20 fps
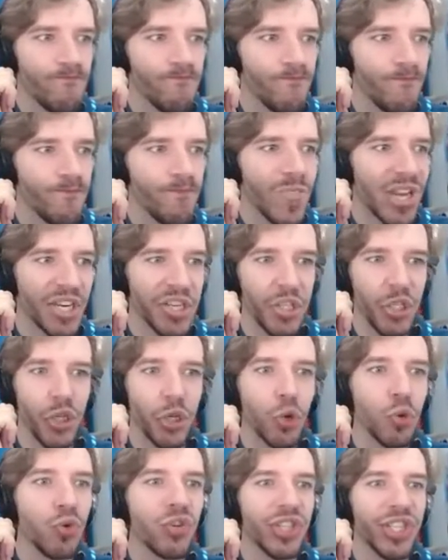Makes
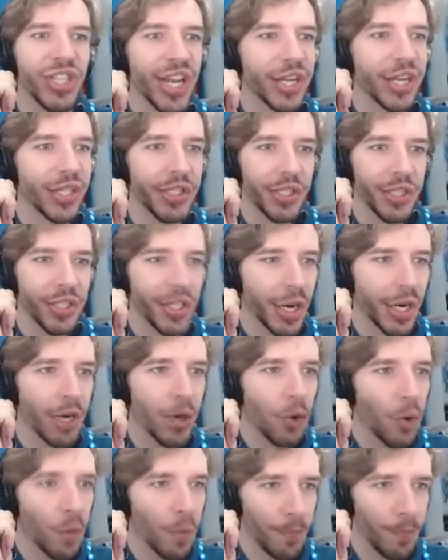no hmm? sense, I know.
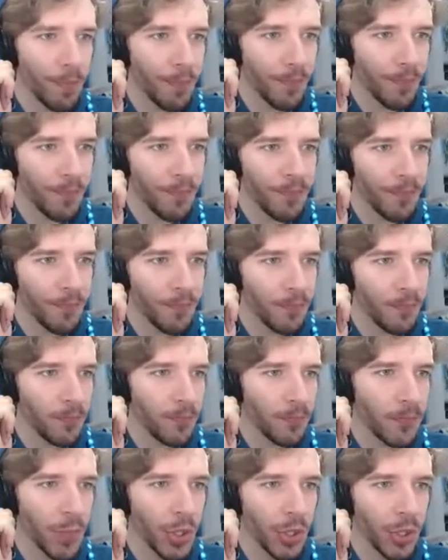
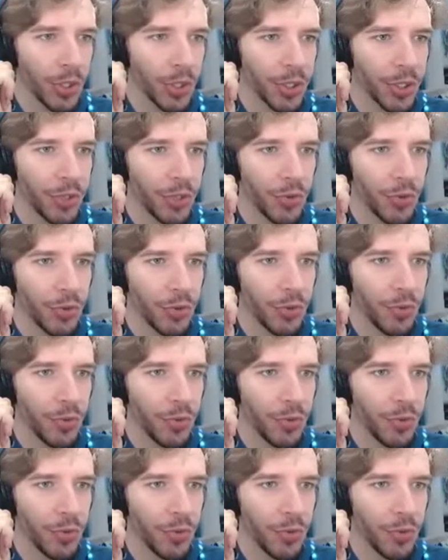Mark this dude.